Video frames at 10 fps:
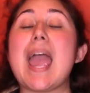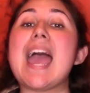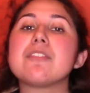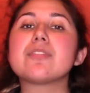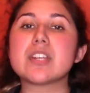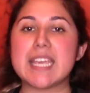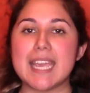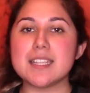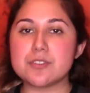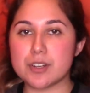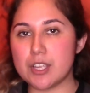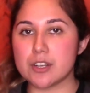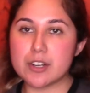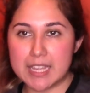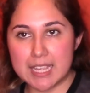And for kids, for
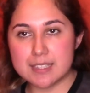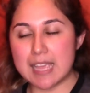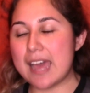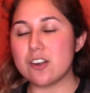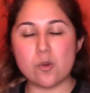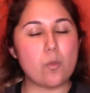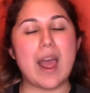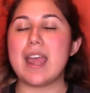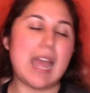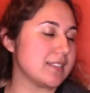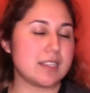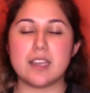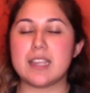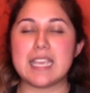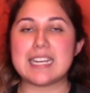younger kids, I don't know why as a
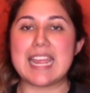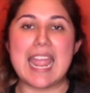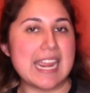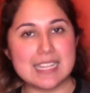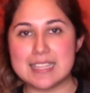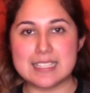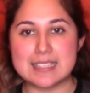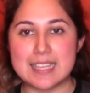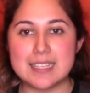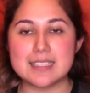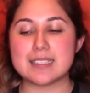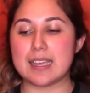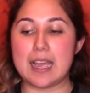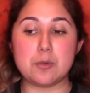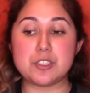young kid I hated these things.
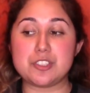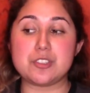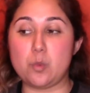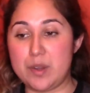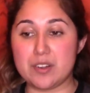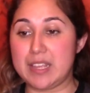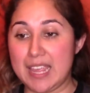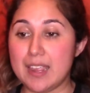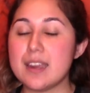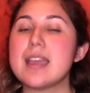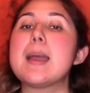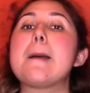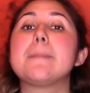I was just a weird kid.